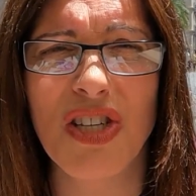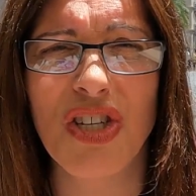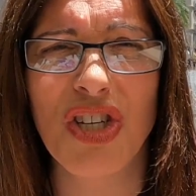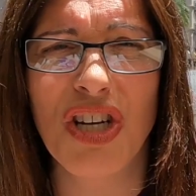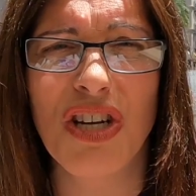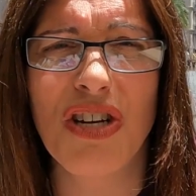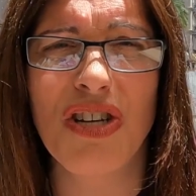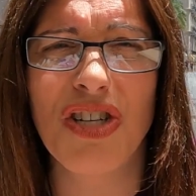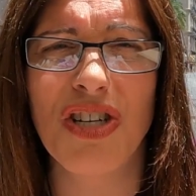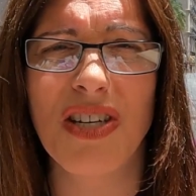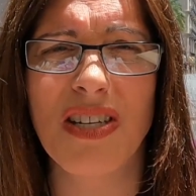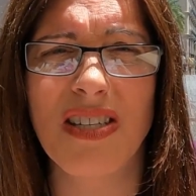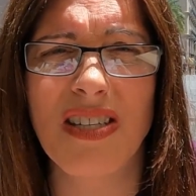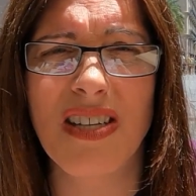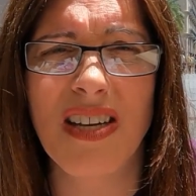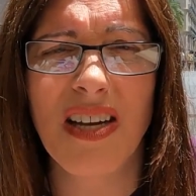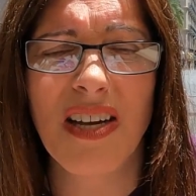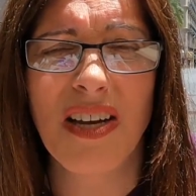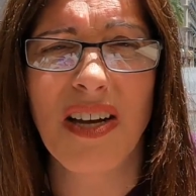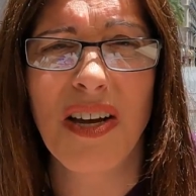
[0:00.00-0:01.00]
in
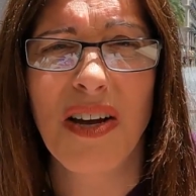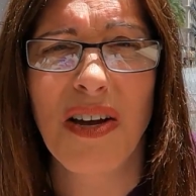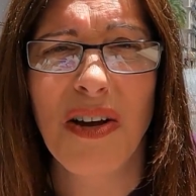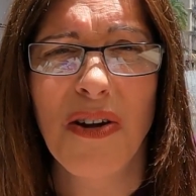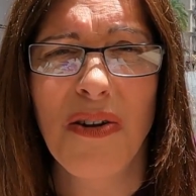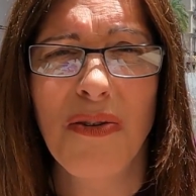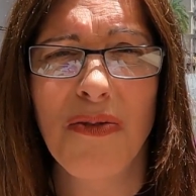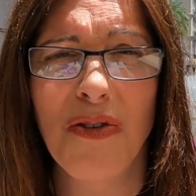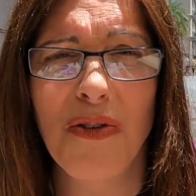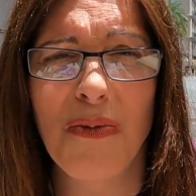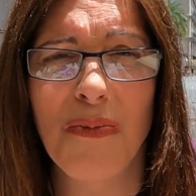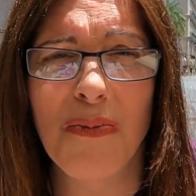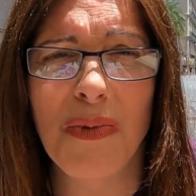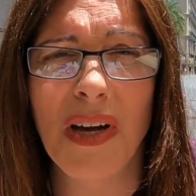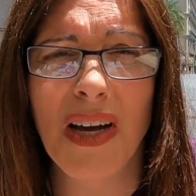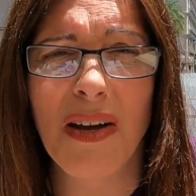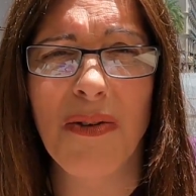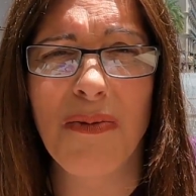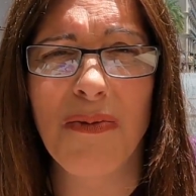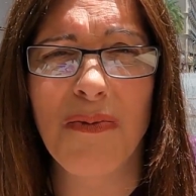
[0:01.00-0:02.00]
churches,
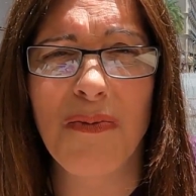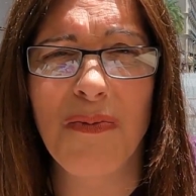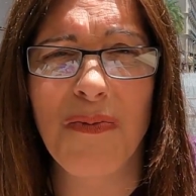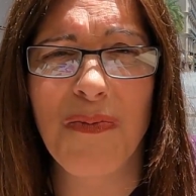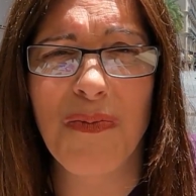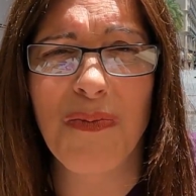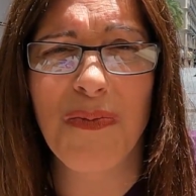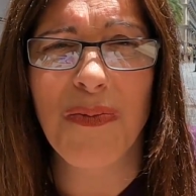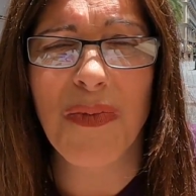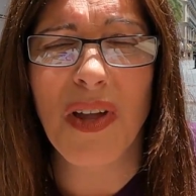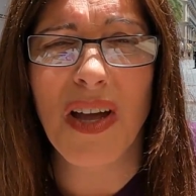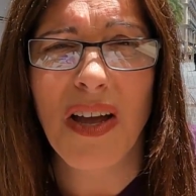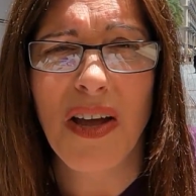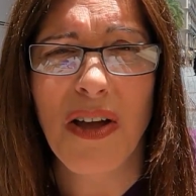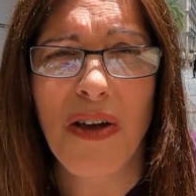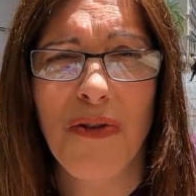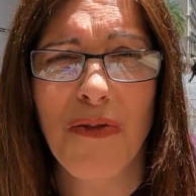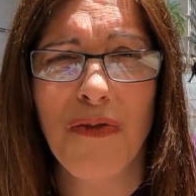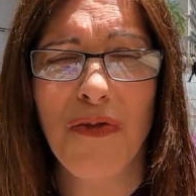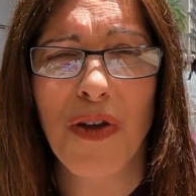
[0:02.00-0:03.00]
from
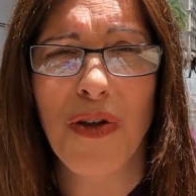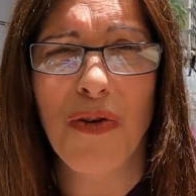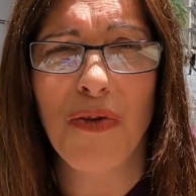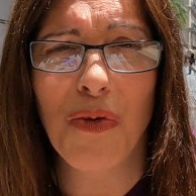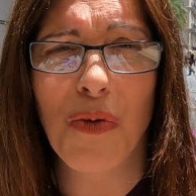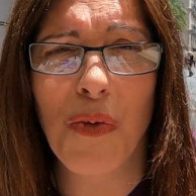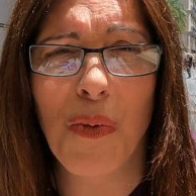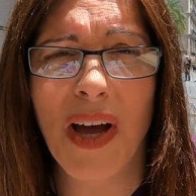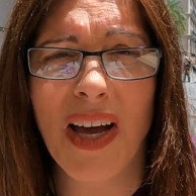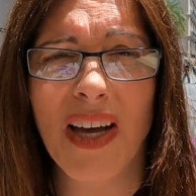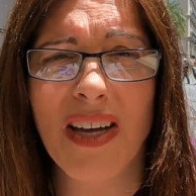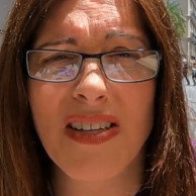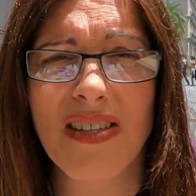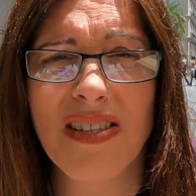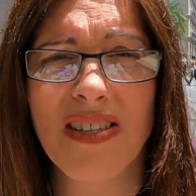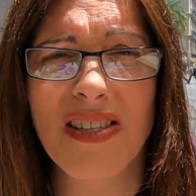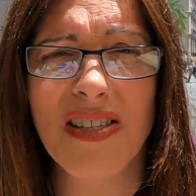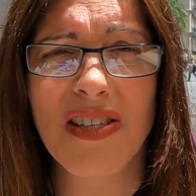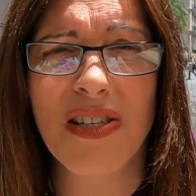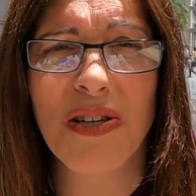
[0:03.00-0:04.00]
funeral
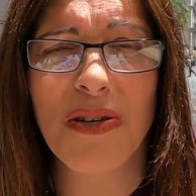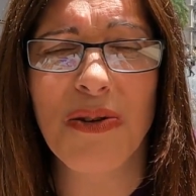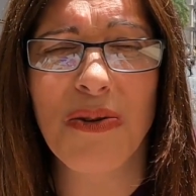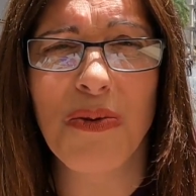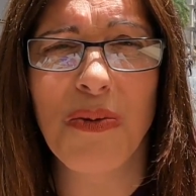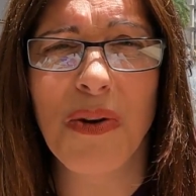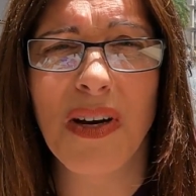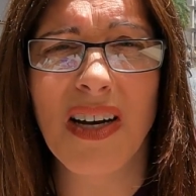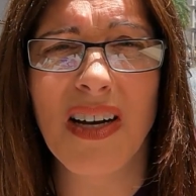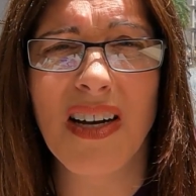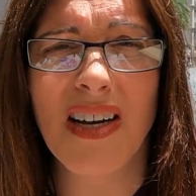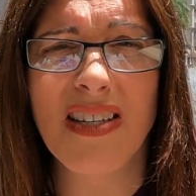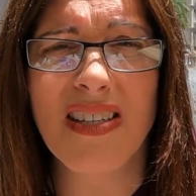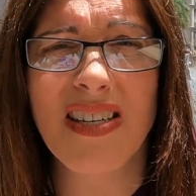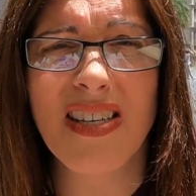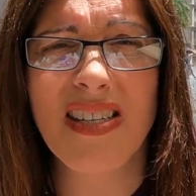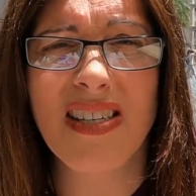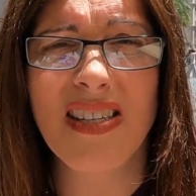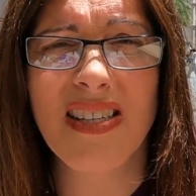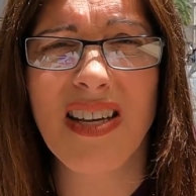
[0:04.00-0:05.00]
wagons
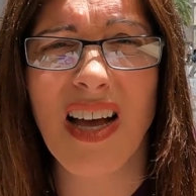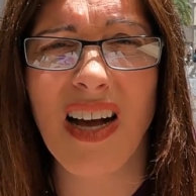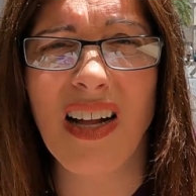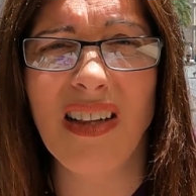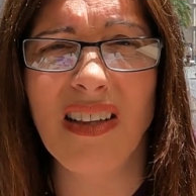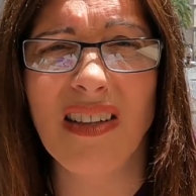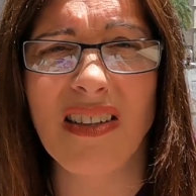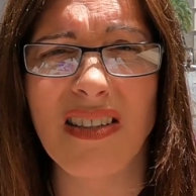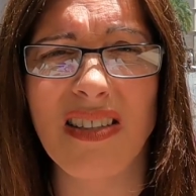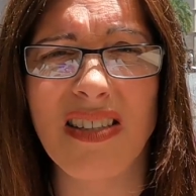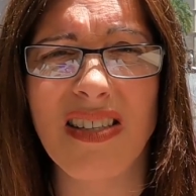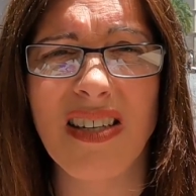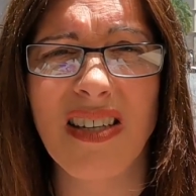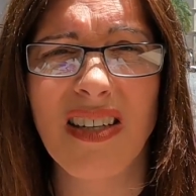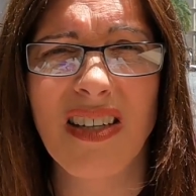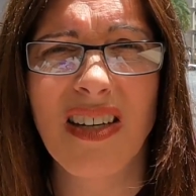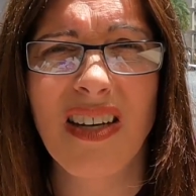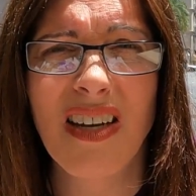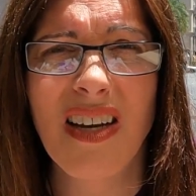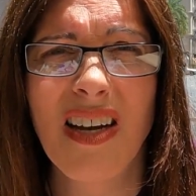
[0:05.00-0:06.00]
to skulls.
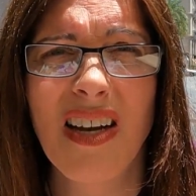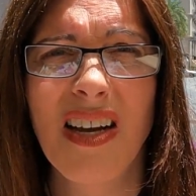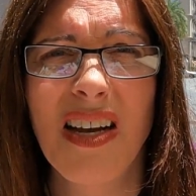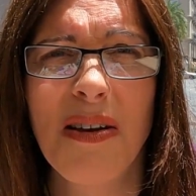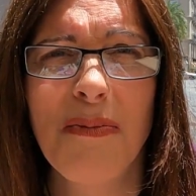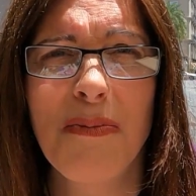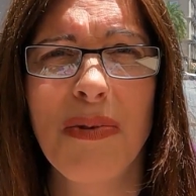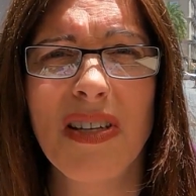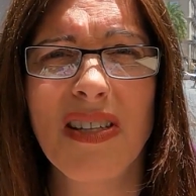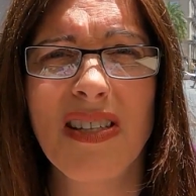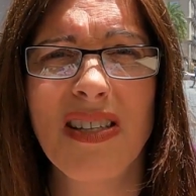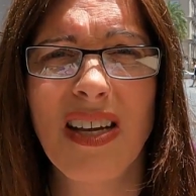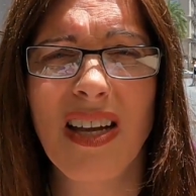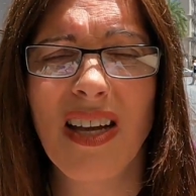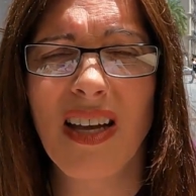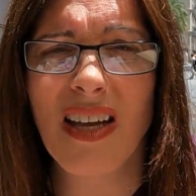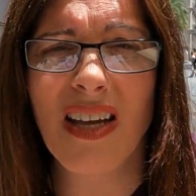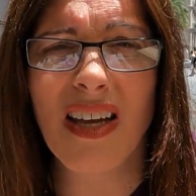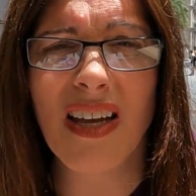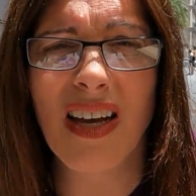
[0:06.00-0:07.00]
But
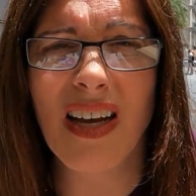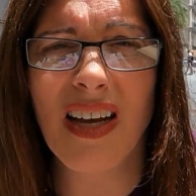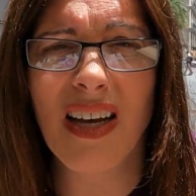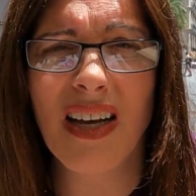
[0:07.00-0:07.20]
seeing